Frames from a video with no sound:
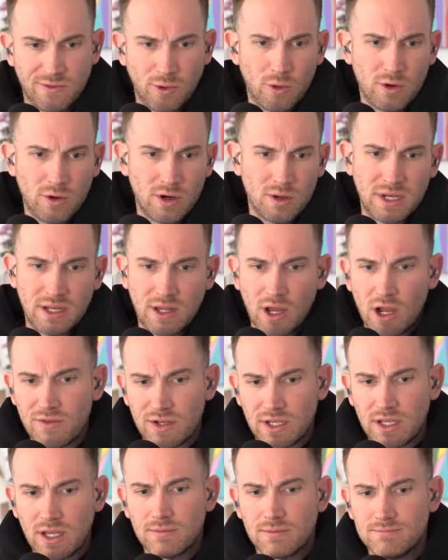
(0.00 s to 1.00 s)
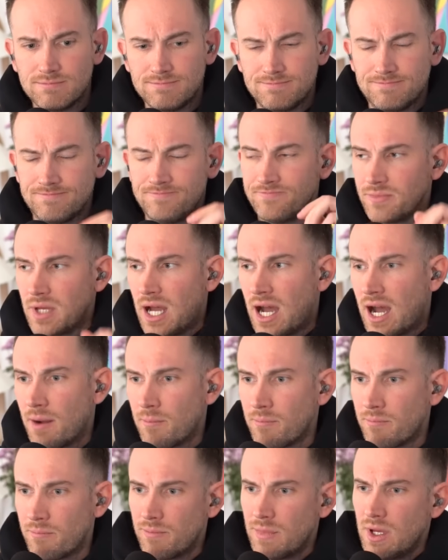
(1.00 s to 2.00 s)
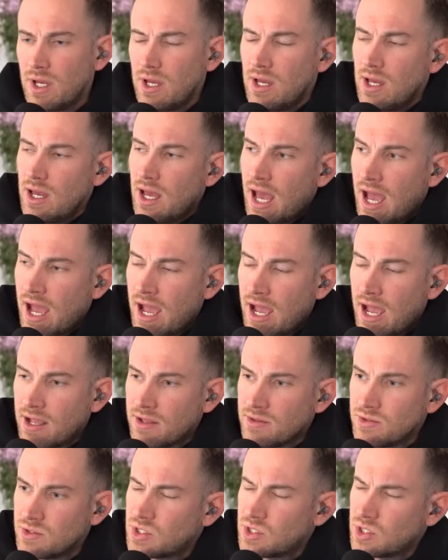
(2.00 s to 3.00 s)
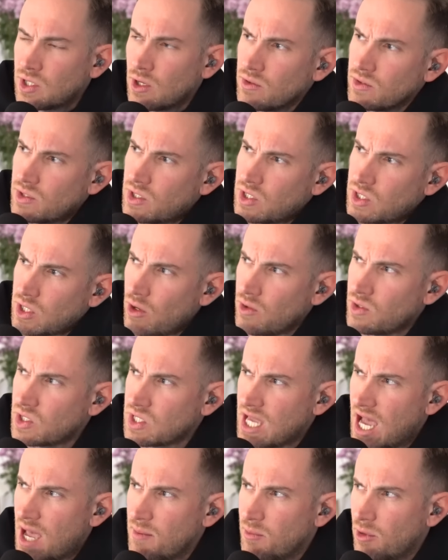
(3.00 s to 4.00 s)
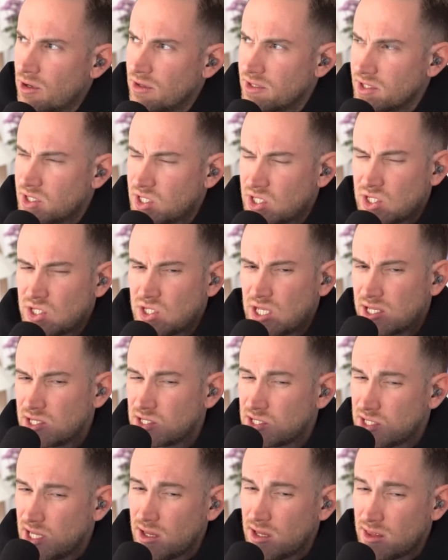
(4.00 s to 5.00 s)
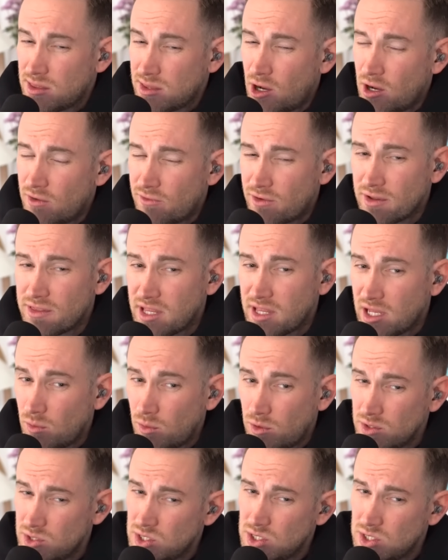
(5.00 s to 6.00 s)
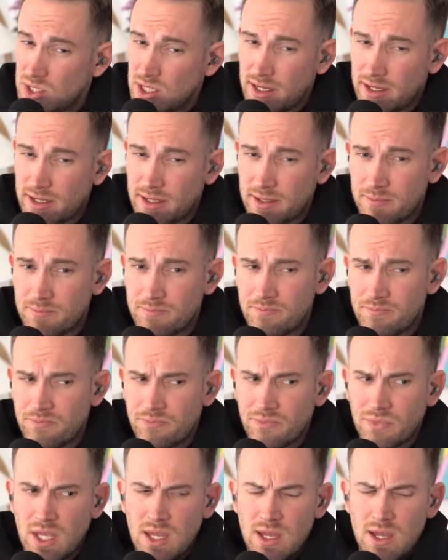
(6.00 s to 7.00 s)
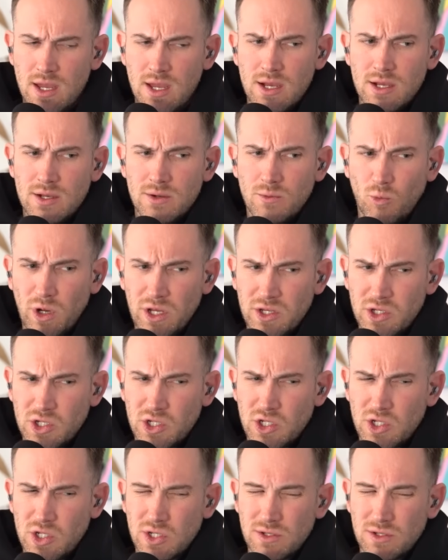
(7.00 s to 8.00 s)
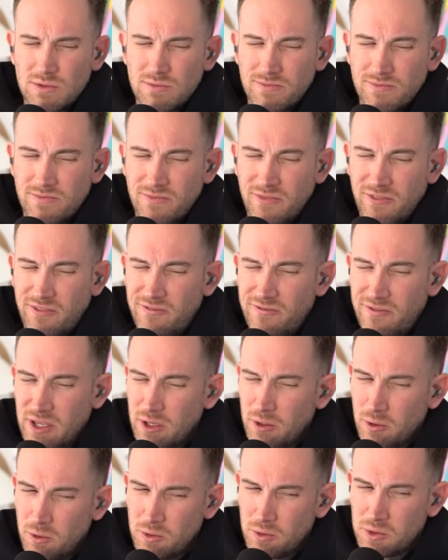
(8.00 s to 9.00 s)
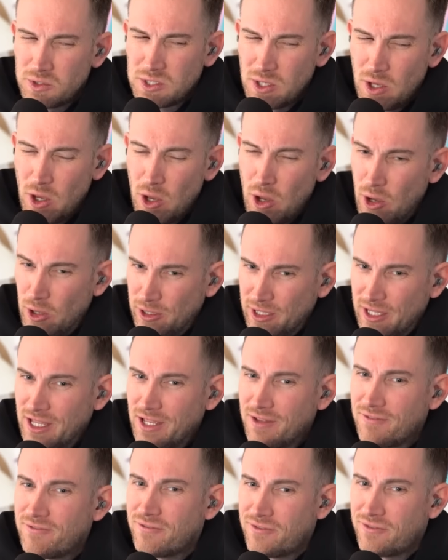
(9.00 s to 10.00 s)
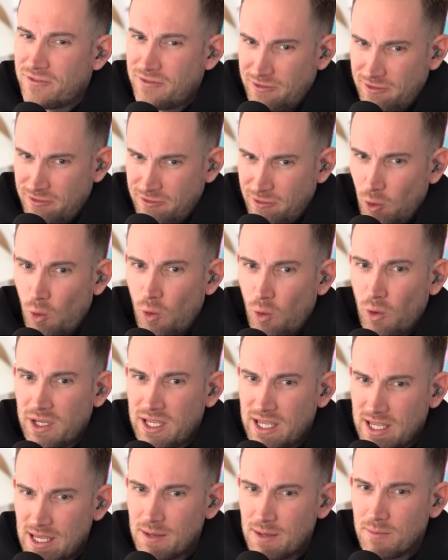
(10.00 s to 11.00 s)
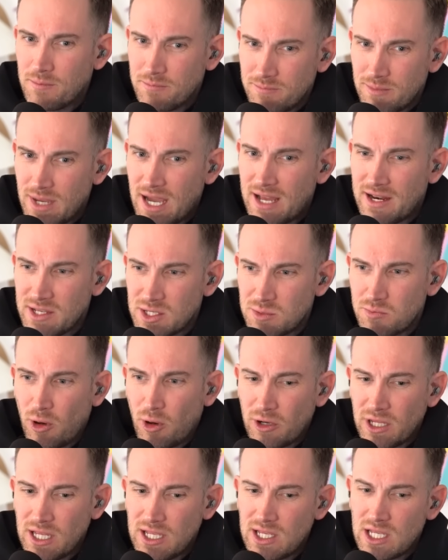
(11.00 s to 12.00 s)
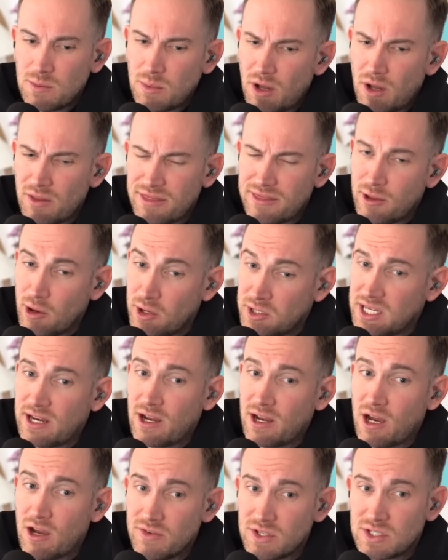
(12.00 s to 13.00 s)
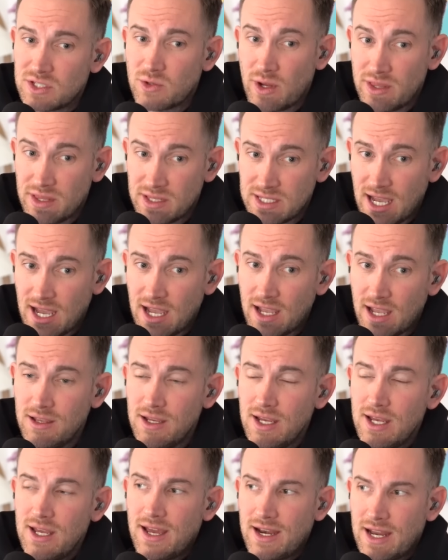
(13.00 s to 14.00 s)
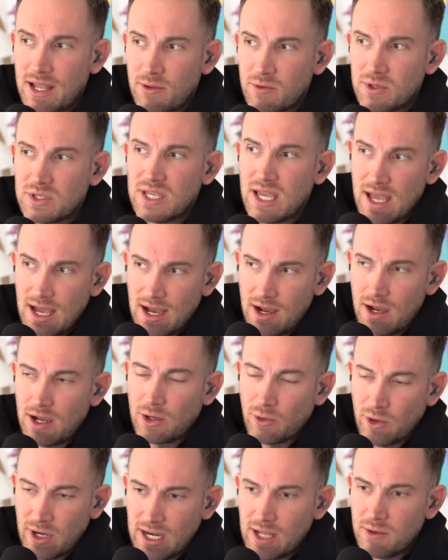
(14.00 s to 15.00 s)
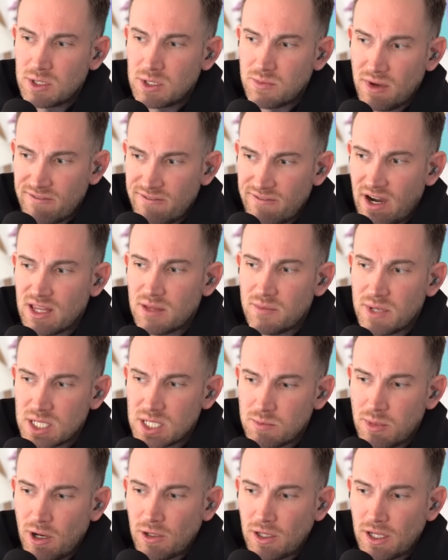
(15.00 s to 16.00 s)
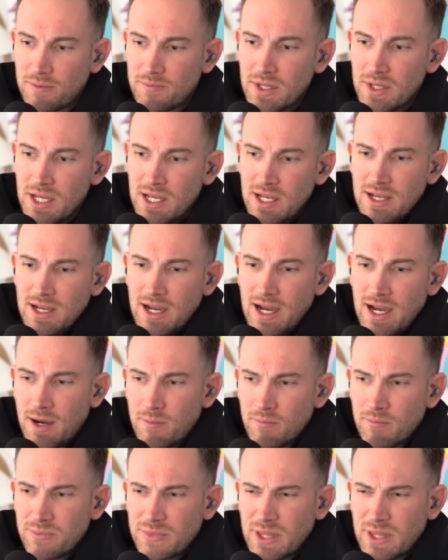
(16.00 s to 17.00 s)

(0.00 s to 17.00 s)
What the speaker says: and a bit and over, yeah. And so Stokes came on in the 16th over, I think it was, which feels early for him and his body. He bowled 13 overs throughout the day, and he was, agreed, he was by far the best bowler. They